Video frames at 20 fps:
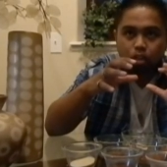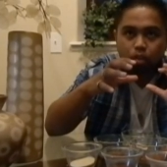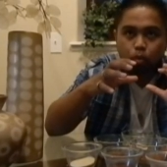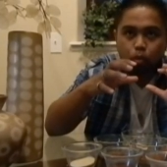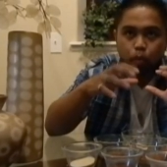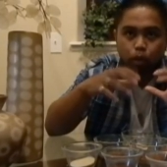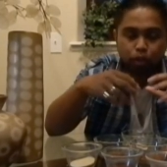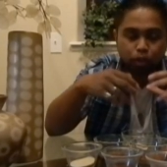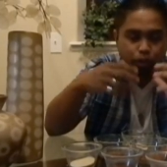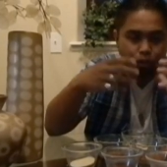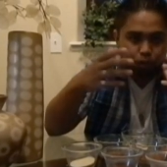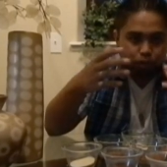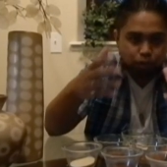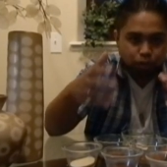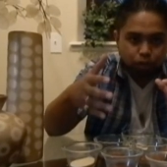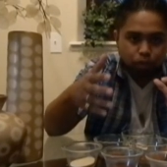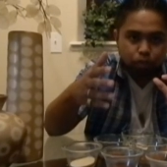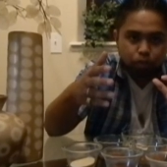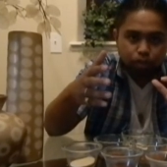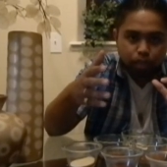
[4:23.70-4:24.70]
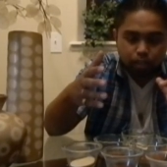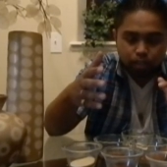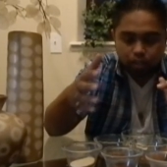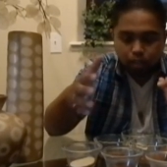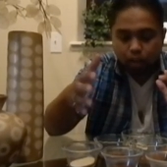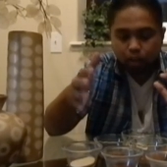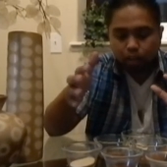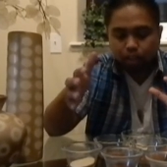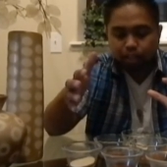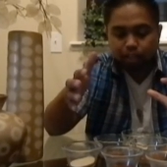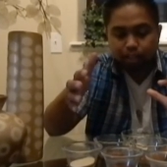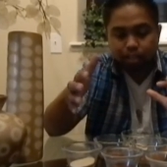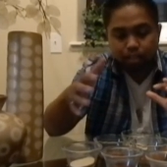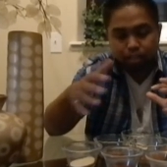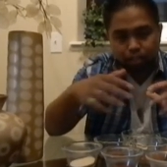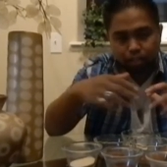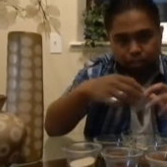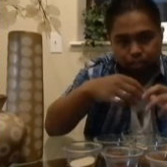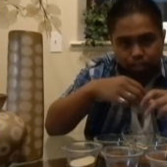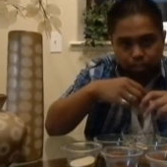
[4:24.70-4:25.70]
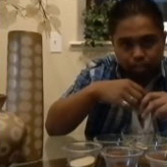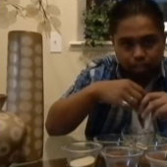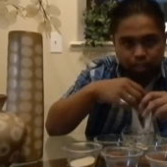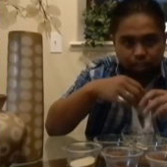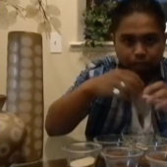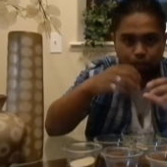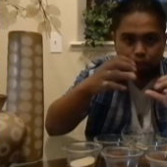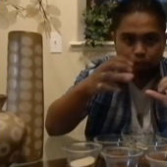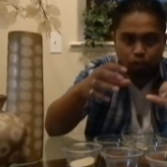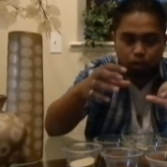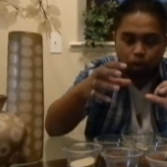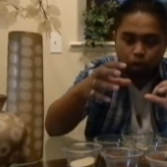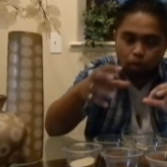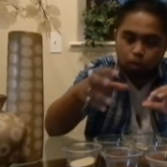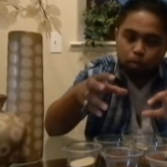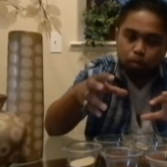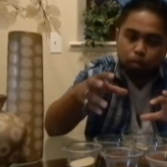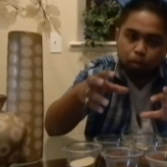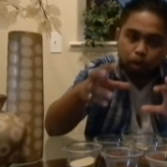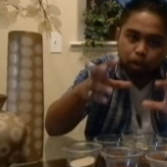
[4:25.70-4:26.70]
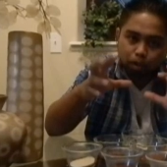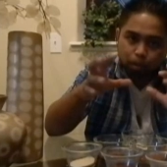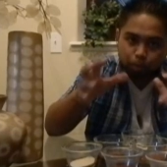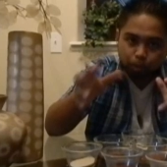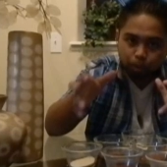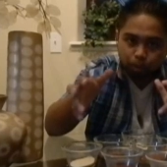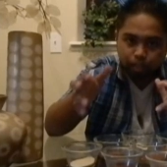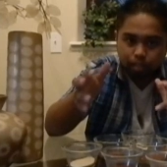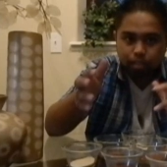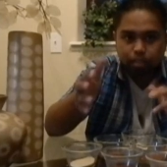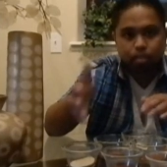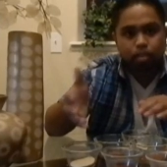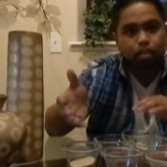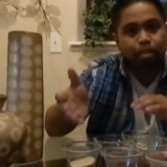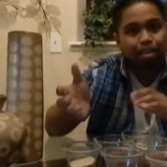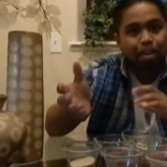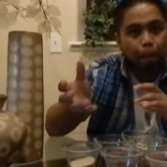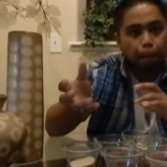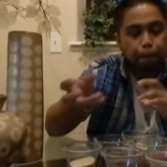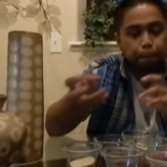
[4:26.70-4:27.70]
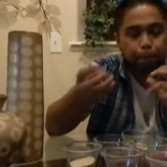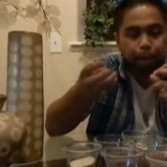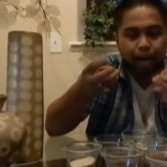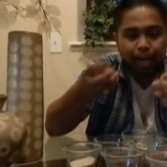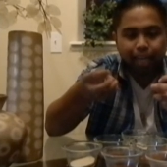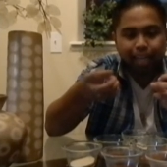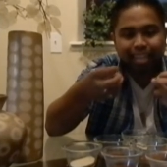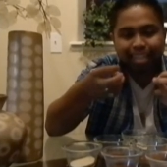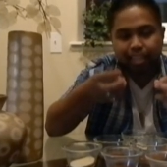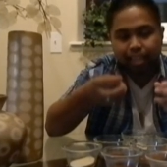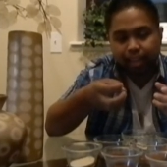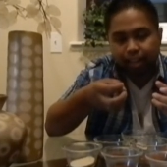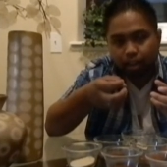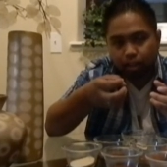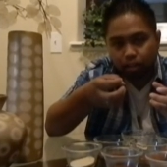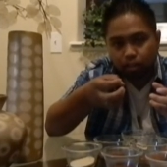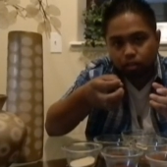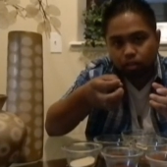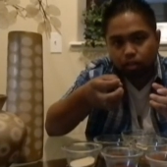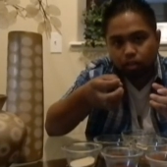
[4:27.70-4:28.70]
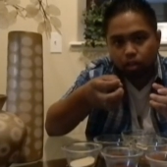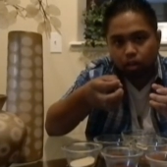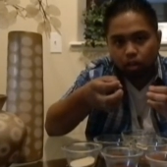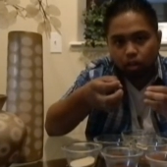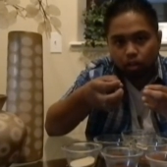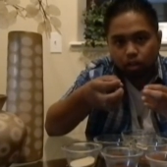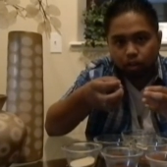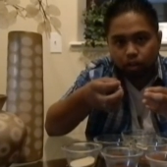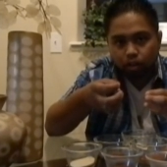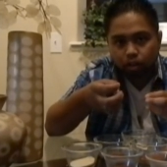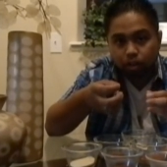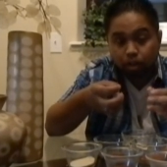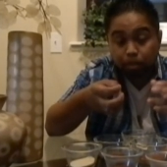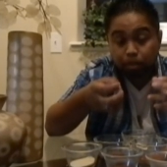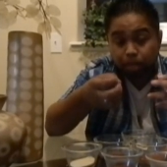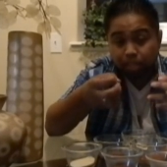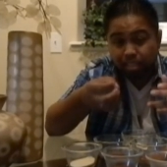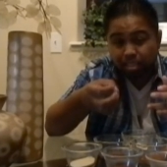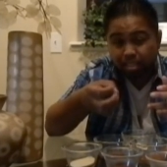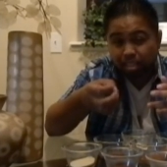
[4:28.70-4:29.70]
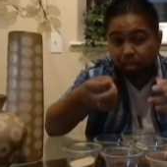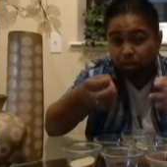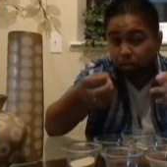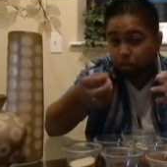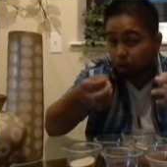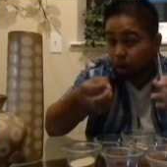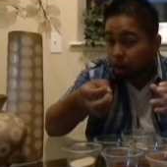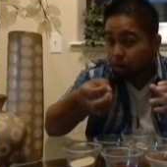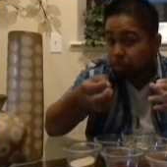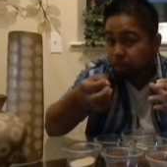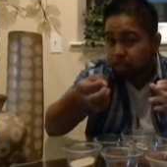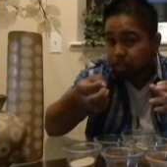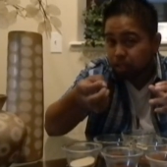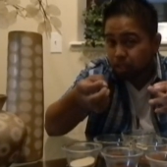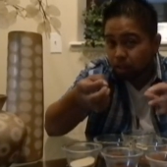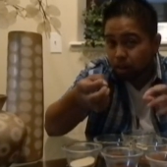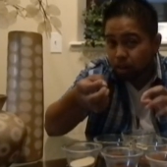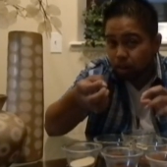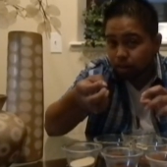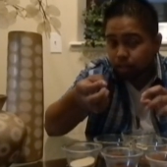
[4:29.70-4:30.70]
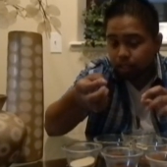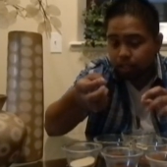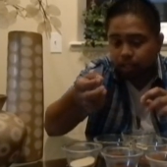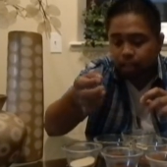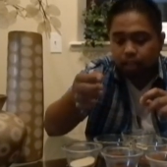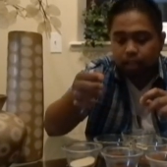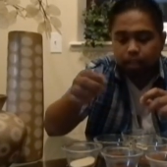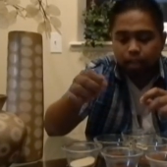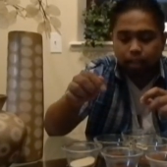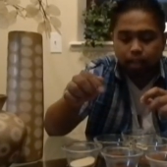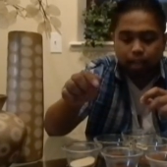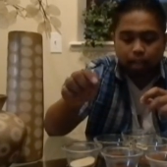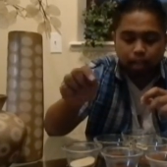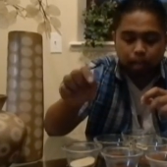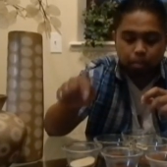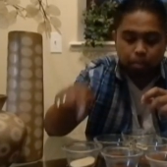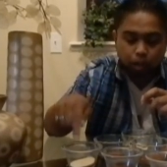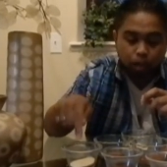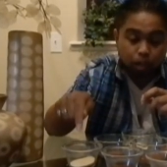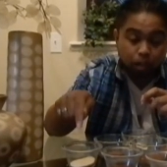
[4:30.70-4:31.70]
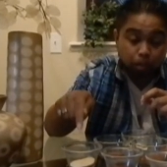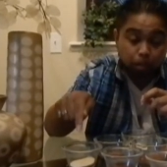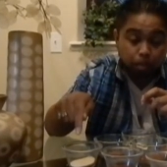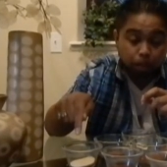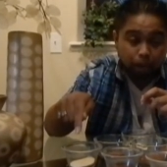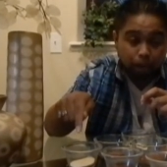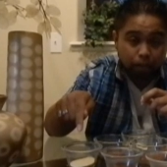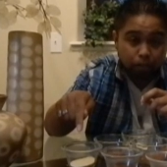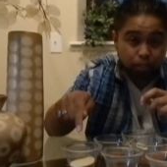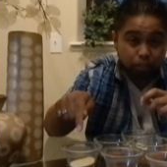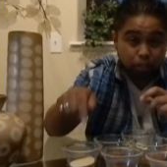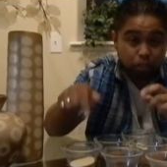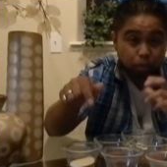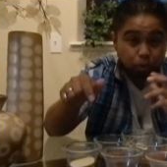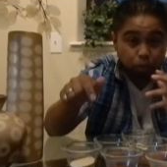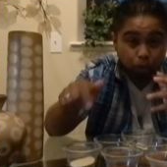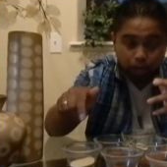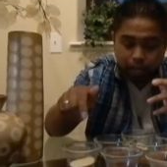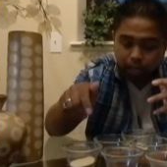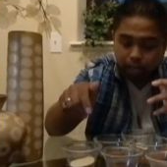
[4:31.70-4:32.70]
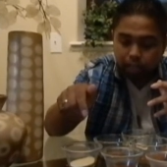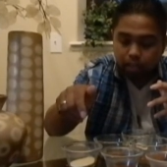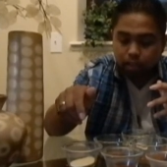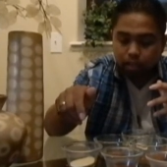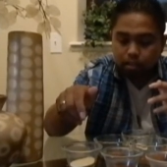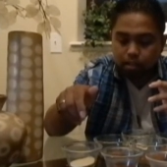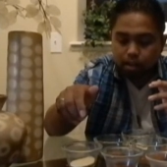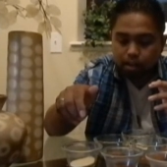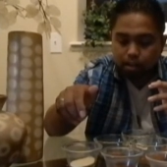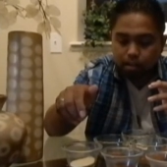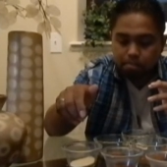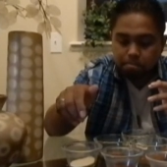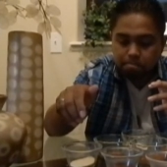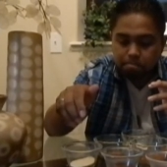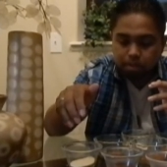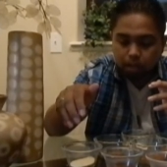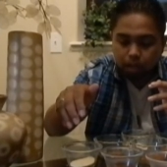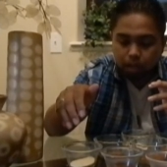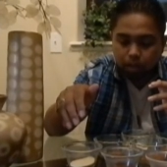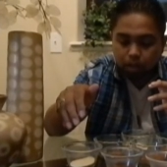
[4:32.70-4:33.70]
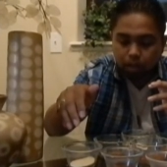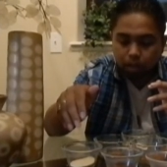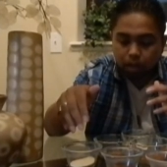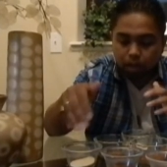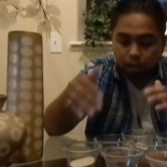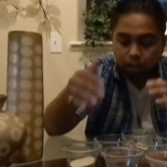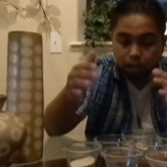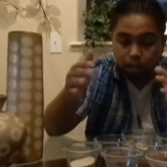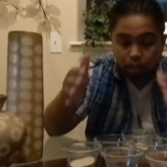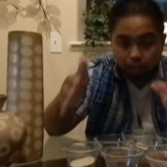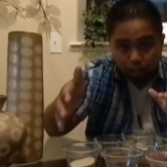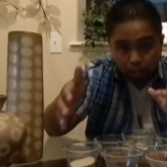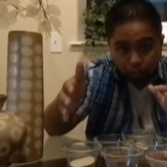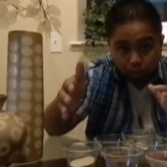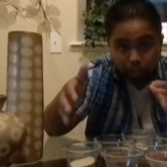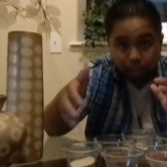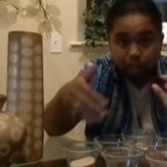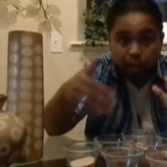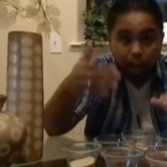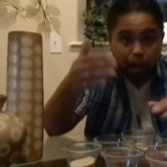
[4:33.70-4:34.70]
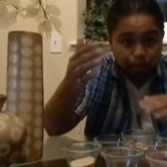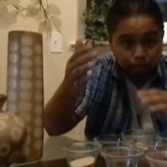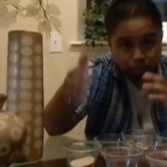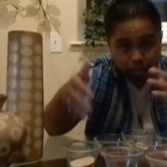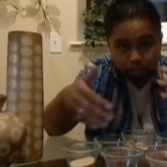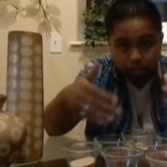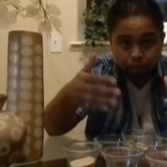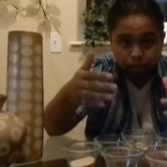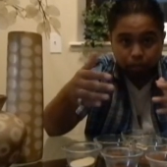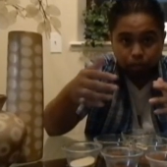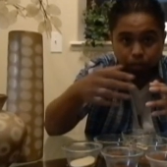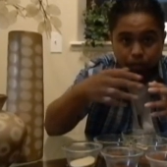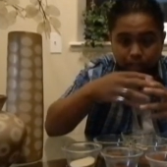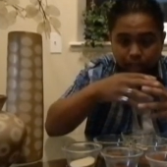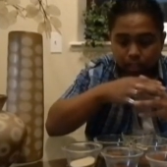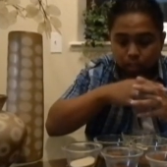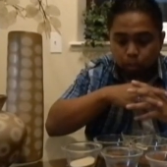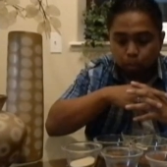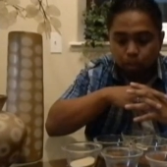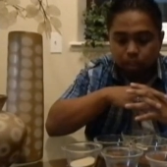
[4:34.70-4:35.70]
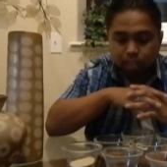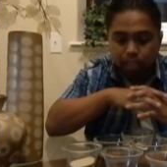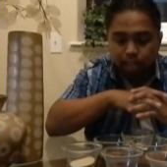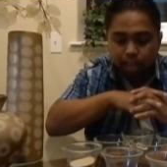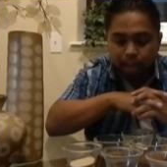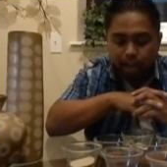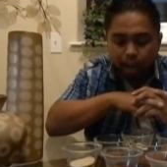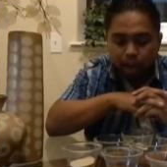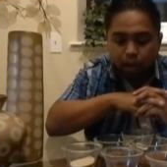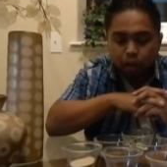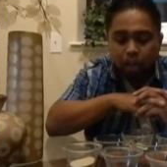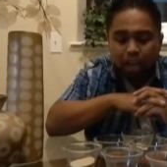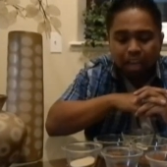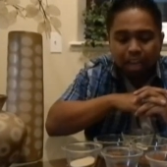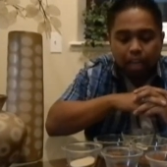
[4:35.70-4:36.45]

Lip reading: when you're using garlic in dishes, if you don't want to risk biting down on a raw piece of garlic, garlic powder is a great a great option to kind of switch that out.